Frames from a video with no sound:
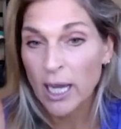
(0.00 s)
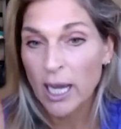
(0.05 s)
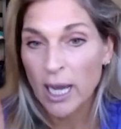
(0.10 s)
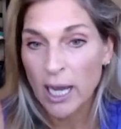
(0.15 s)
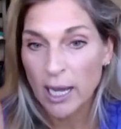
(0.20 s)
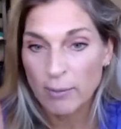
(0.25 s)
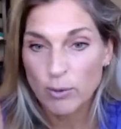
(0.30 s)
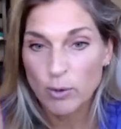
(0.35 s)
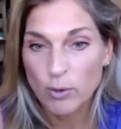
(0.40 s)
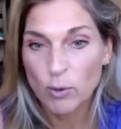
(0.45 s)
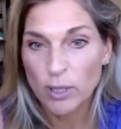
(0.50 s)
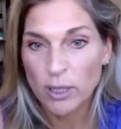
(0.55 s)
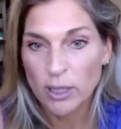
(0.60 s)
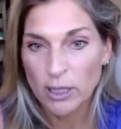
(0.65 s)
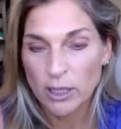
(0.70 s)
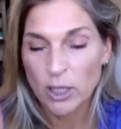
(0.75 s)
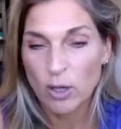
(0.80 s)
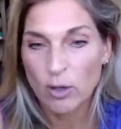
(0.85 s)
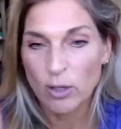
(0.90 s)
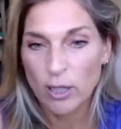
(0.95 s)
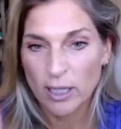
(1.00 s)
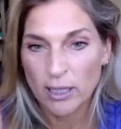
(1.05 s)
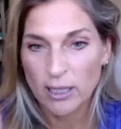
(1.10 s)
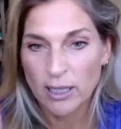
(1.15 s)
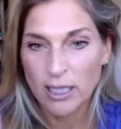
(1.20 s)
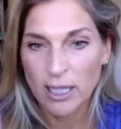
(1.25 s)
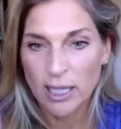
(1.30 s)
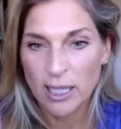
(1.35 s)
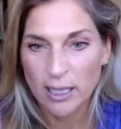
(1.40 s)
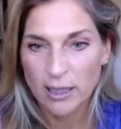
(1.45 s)
I'm the one at yoga at
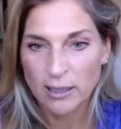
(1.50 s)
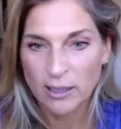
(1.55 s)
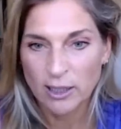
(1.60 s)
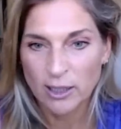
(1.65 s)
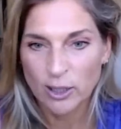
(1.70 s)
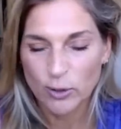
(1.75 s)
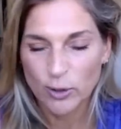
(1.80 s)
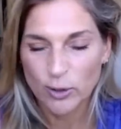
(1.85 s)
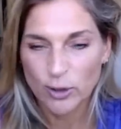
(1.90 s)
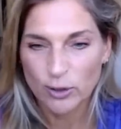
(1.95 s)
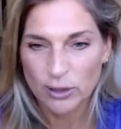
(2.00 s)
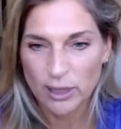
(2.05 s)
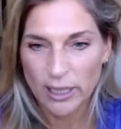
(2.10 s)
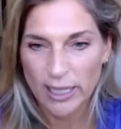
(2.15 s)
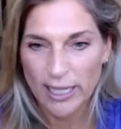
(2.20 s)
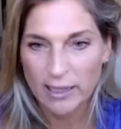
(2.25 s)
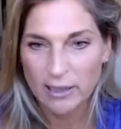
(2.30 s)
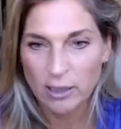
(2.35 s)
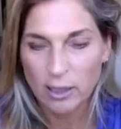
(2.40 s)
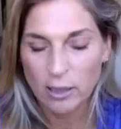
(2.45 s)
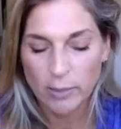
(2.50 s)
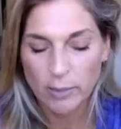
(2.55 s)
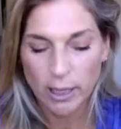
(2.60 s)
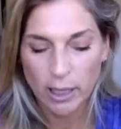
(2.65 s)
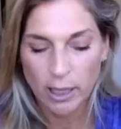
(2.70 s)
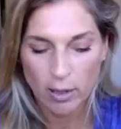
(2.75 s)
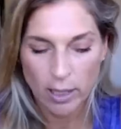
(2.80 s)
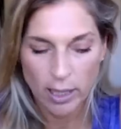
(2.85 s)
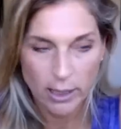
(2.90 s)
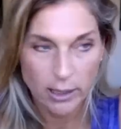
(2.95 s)
the end, you know, when they're laying there, I'm
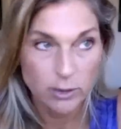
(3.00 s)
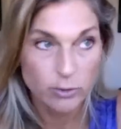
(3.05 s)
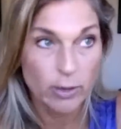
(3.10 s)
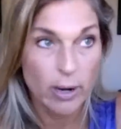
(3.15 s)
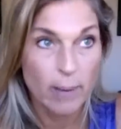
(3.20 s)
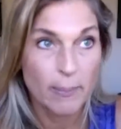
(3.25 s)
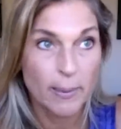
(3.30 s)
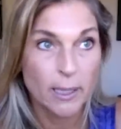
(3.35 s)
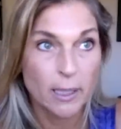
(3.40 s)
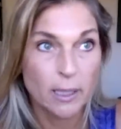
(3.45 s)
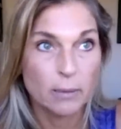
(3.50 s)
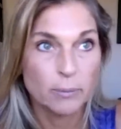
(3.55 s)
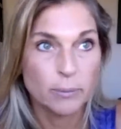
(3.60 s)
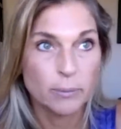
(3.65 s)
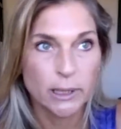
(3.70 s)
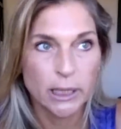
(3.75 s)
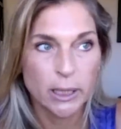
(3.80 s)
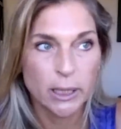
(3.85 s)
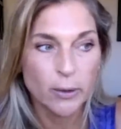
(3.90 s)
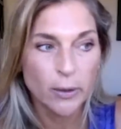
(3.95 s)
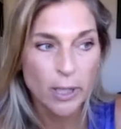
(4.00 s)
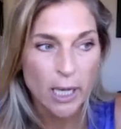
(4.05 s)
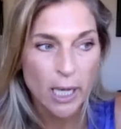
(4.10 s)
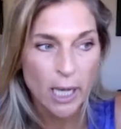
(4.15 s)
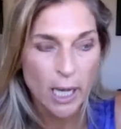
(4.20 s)
like, okay, let's wrap it up, you know?